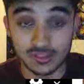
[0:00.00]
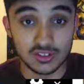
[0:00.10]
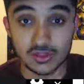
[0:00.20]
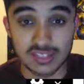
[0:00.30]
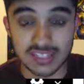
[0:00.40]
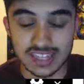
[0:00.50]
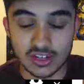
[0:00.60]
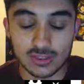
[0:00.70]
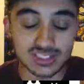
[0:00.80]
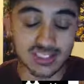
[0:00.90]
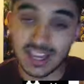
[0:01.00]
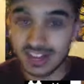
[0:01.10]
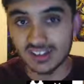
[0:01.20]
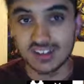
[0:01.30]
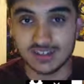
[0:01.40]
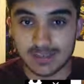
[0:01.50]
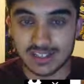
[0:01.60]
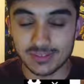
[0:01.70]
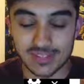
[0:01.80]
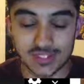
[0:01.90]
Don't need to go into that.
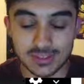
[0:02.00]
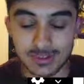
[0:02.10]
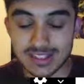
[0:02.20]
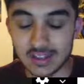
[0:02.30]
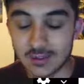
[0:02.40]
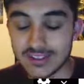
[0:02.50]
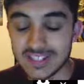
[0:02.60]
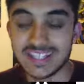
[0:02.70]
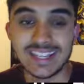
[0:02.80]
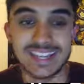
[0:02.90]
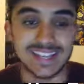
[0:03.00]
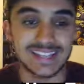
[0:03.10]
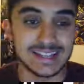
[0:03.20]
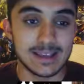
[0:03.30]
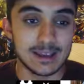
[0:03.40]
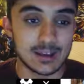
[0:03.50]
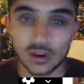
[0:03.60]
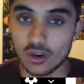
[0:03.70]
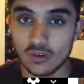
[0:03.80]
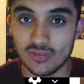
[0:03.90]
Made some videos about that already.
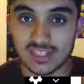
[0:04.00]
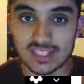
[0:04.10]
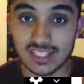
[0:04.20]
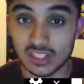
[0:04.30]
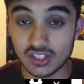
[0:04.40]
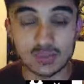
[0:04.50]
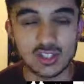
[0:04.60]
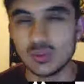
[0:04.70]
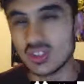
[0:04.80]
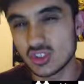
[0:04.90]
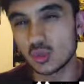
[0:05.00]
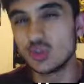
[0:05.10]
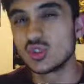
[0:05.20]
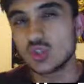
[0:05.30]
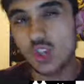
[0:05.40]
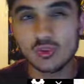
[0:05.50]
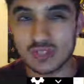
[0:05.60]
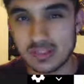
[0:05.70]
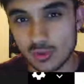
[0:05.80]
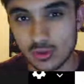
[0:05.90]
Obviously, they're going to be doing a sort of soft
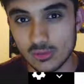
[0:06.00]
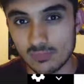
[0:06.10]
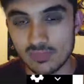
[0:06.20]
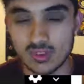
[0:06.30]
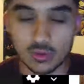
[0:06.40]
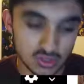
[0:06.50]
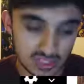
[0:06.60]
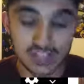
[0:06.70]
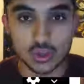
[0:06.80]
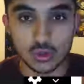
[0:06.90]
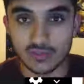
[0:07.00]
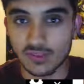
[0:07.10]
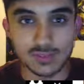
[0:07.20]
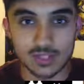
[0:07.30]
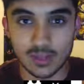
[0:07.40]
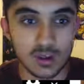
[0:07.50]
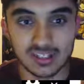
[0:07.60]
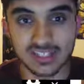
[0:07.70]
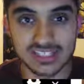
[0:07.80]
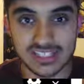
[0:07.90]
reboot. Of course, that Joker film is not part
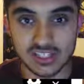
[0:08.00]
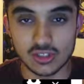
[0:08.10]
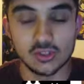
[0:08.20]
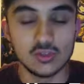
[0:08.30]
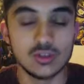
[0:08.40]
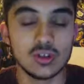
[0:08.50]
of the DCEU.